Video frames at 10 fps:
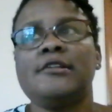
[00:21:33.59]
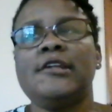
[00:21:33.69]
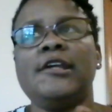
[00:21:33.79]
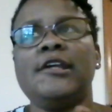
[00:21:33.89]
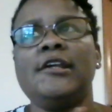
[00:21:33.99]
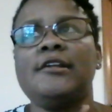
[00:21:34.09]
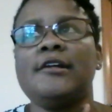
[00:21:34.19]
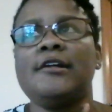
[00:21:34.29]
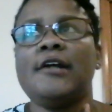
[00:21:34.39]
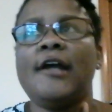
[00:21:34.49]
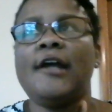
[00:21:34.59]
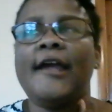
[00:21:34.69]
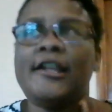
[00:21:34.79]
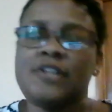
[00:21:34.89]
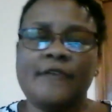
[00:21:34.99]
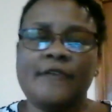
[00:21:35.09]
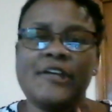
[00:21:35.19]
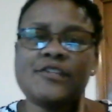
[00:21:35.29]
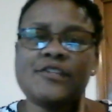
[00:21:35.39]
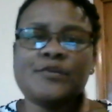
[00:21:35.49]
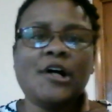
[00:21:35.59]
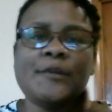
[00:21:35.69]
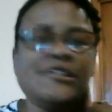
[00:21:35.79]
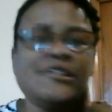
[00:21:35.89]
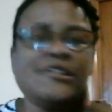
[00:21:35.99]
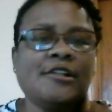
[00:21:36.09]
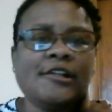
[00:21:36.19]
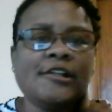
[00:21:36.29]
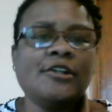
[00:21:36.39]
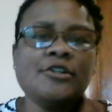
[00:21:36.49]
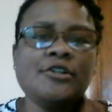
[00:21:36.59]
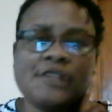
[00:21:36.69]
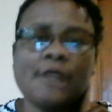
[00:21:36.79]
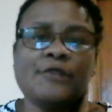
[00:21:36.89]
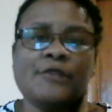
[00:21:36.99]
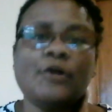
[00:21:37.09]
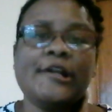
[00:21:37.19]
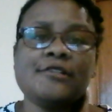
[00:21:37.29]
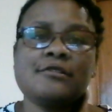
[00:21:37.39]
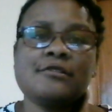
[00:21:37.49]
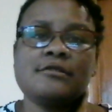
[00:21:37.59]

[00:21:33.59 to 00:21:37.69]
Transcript: The HIV is probably still in those lymph nodes,